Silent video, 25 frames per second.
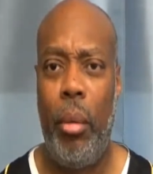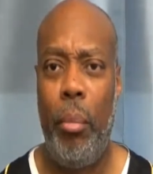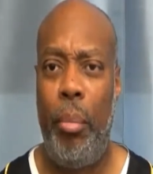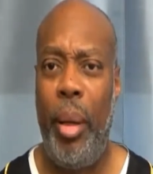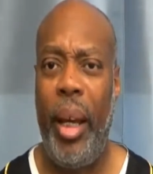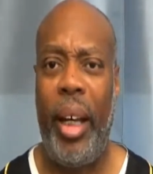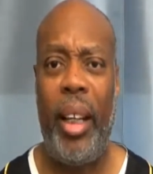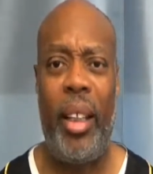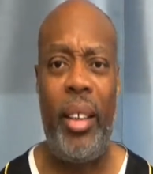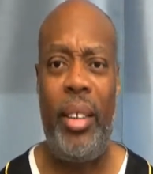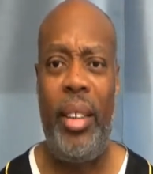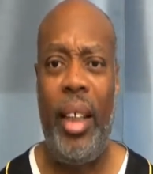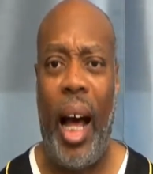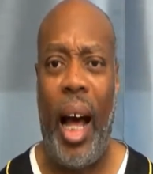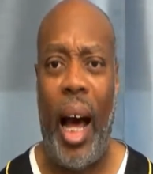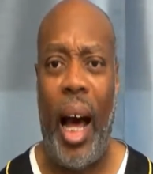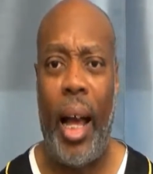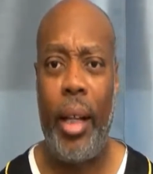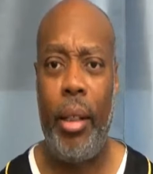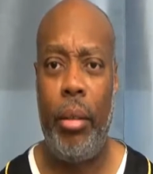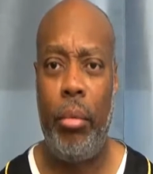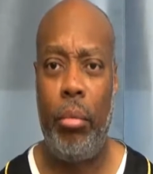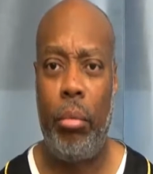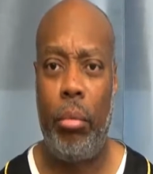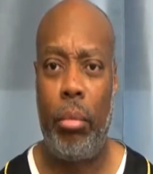Pick a
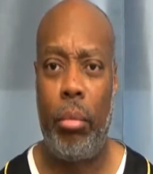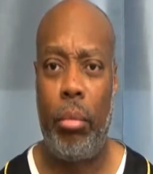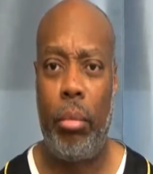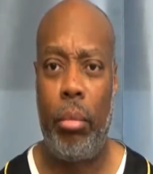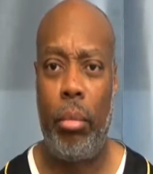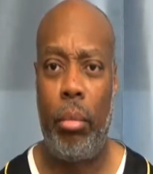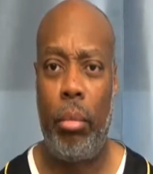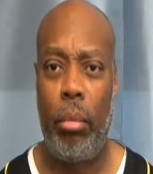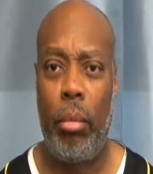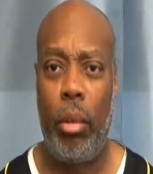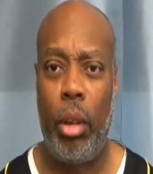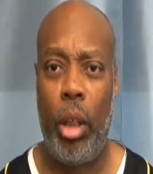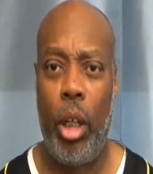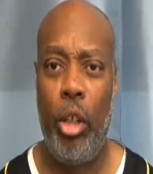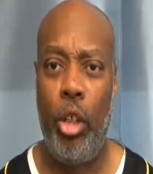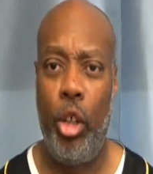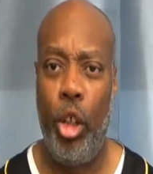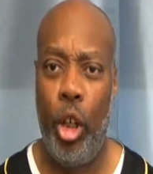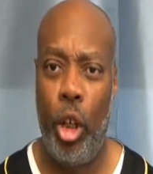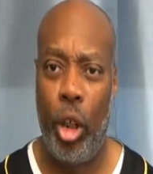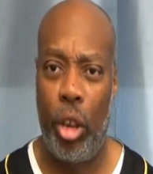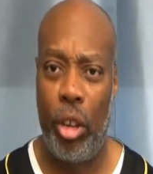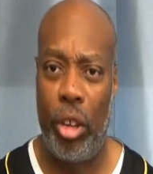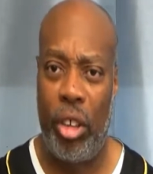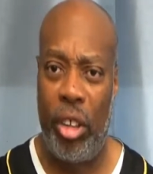side. Either
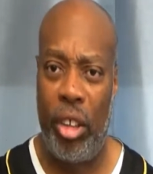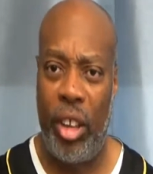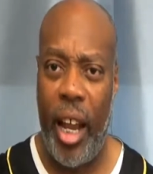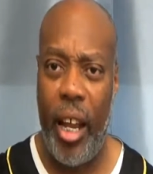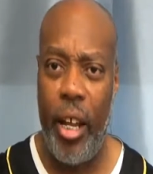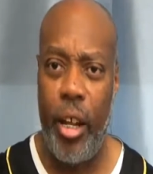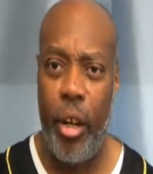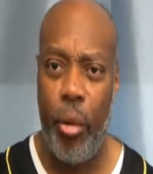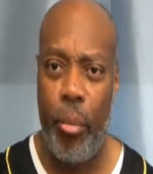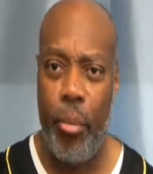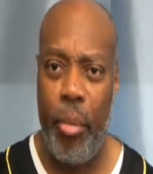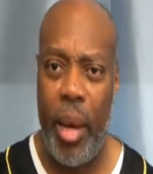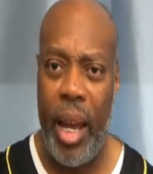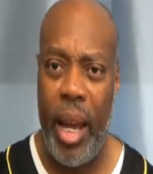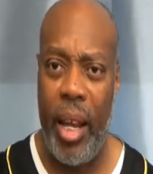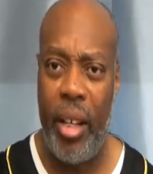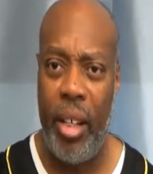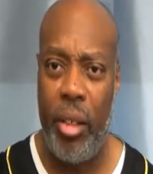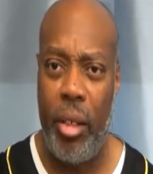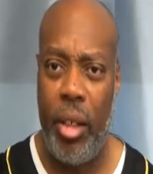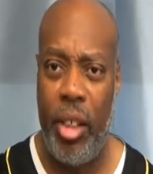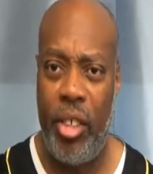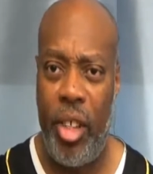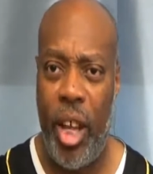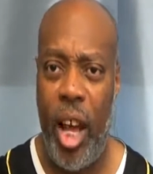you're gonna stay your
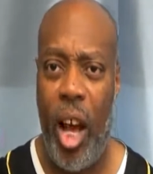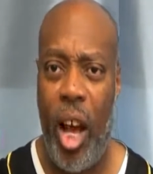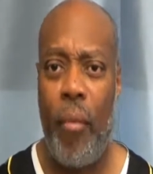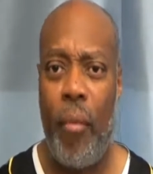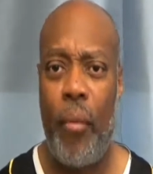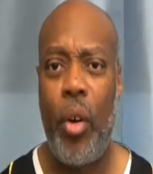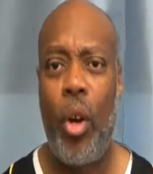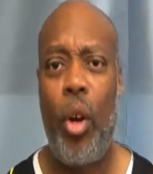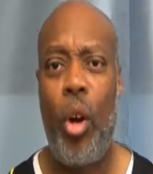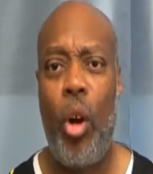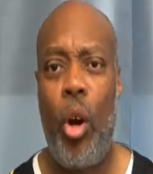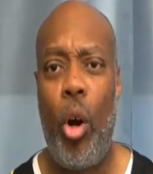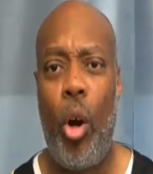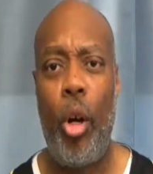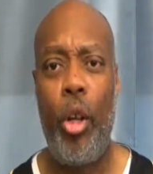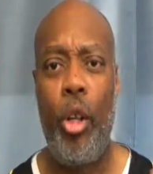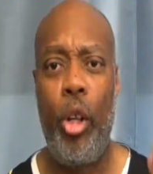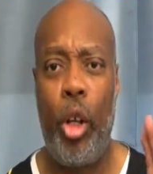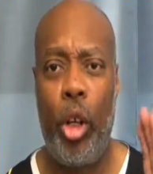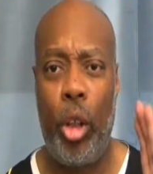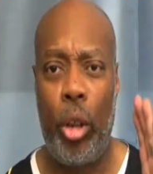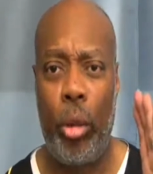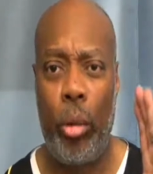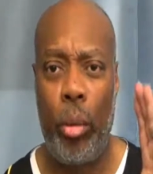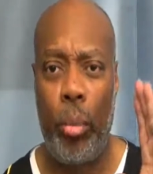maiden self, or
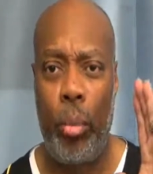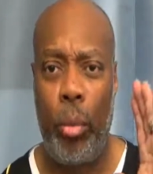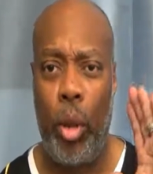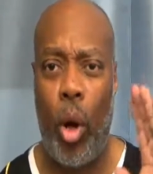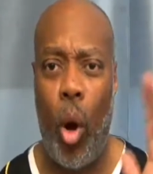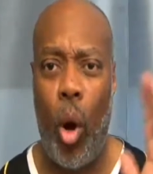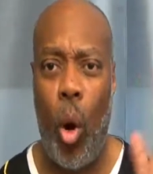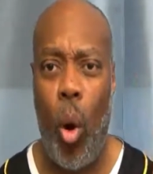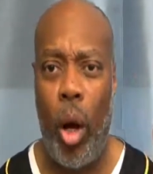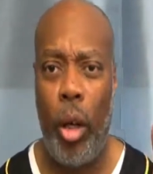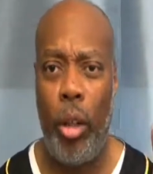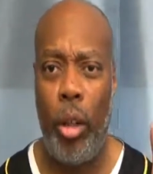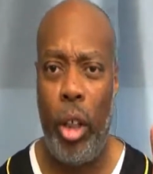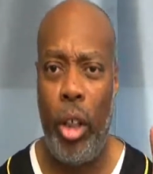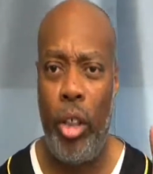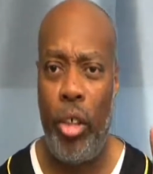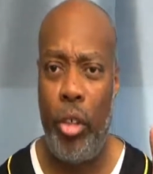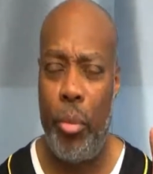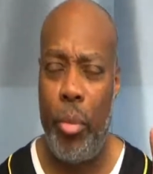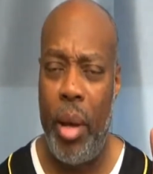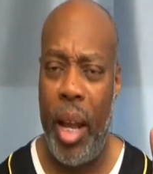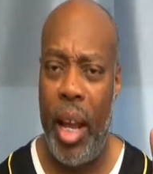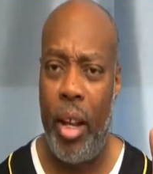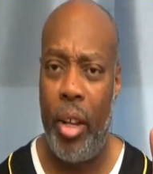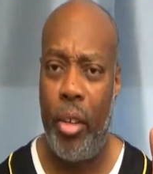you're going to go under this